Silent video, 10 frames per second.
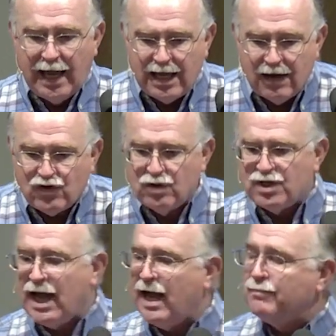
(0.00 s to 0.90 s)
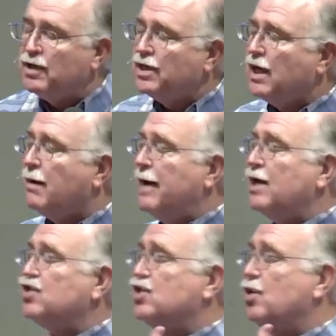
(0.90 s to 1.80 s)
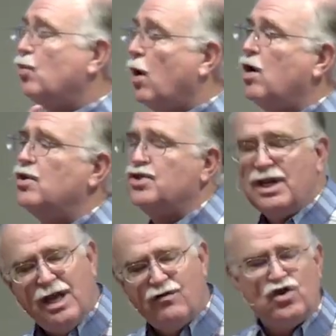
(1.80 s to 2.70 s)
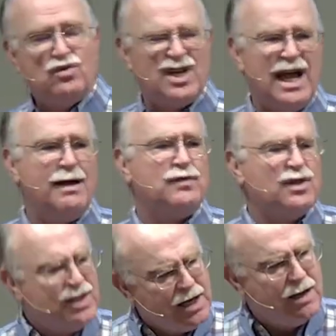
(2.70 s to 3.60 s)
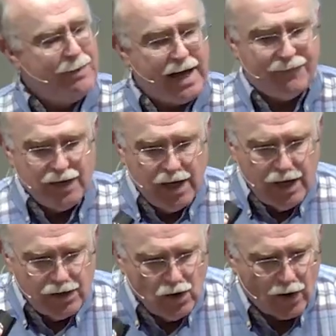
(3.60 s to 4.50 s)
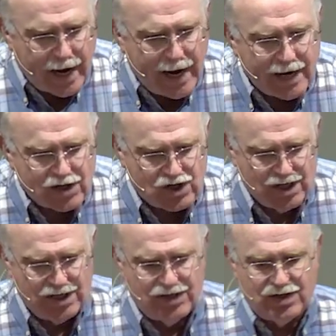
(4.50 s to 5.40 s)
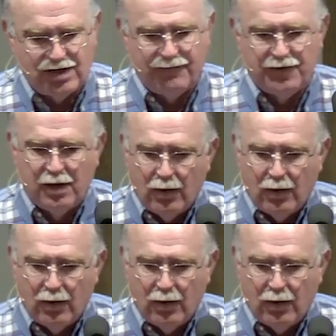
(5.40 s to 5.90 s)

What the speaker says: It gives you time to think about your words. It gives you time to think about your actions.